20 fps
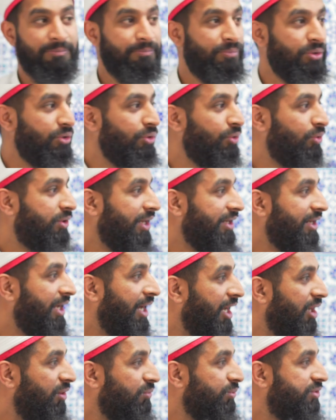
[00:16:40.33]
But look at
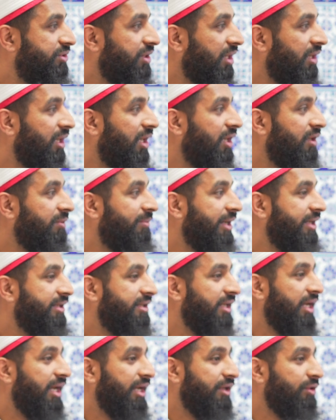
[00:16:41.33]
how much Allah Almighty,
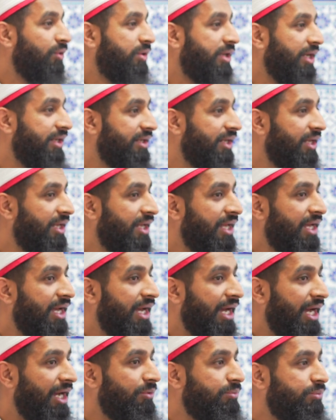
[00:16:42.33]
look at
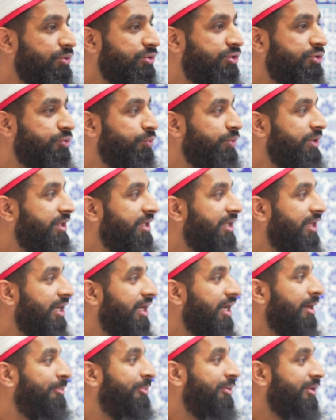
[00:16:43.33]
how much we
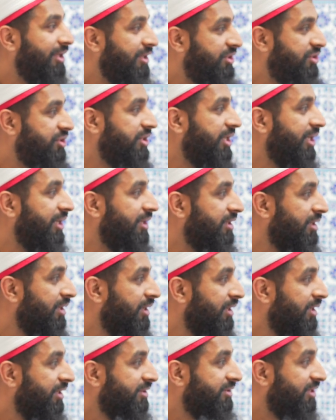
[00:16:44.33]
appreciate
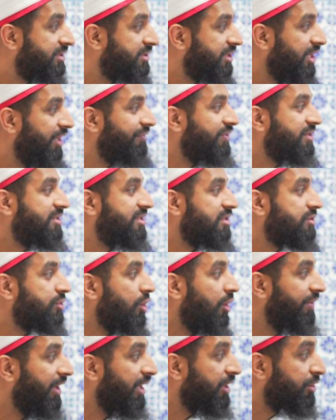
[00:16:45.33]
the services
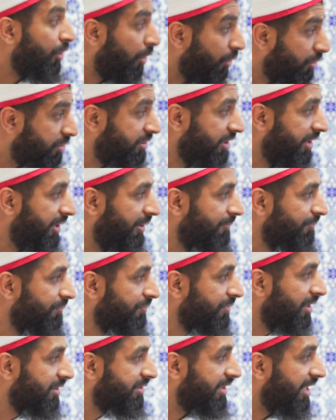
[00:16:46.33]
of a doctor
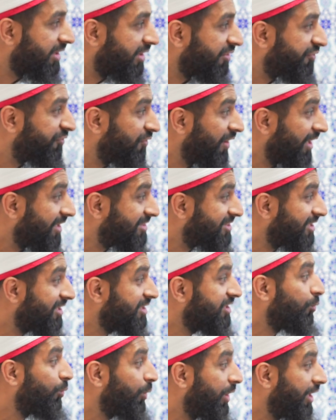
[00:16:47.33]
that reflects in
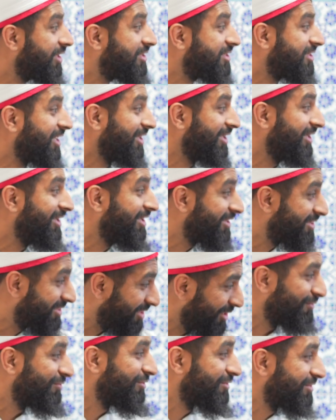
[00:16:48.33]
the wage that he
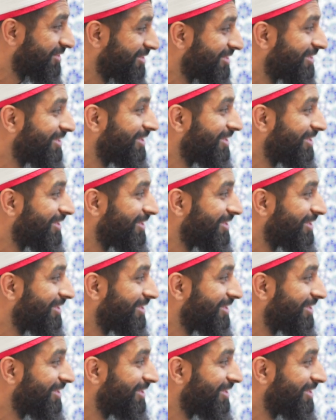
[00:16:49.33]
receives.